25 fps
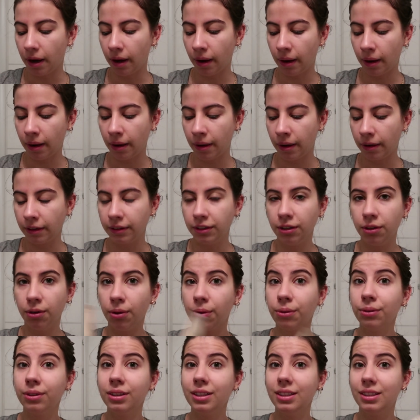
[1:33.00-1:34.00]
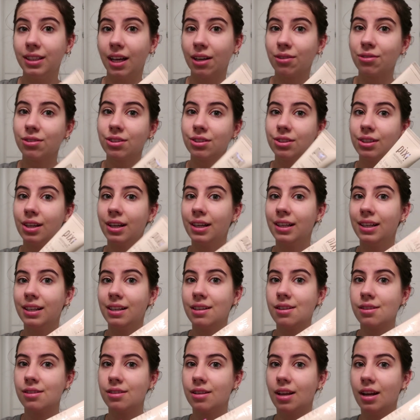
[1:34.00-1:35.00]
The only downside
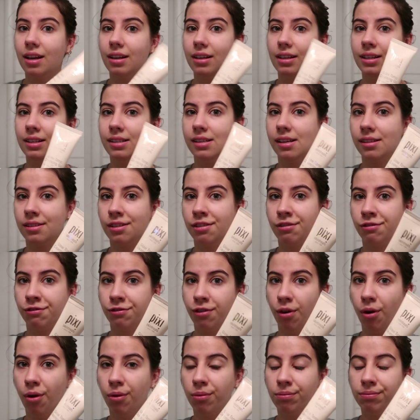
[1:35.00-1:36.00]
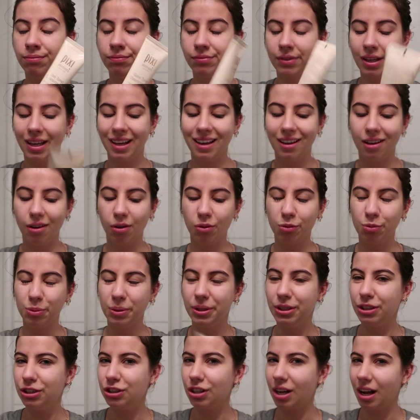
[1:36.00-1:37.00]
is that it doesn't foam,
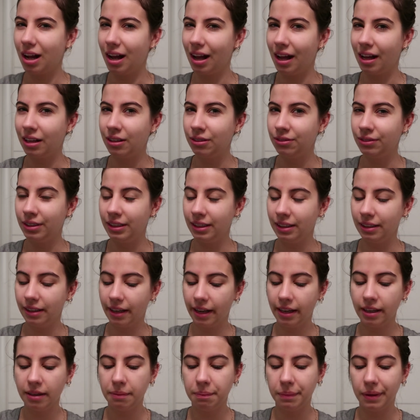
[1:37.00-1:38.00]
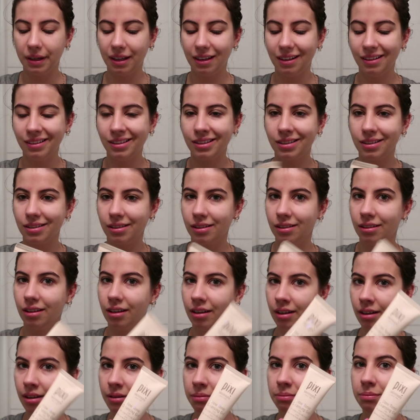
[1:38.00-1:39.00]
which I don't really like, but it's
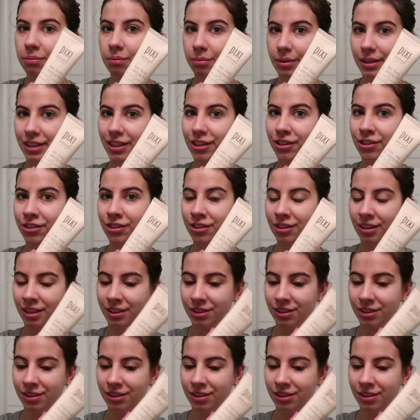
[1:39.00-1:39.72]
still a pretty good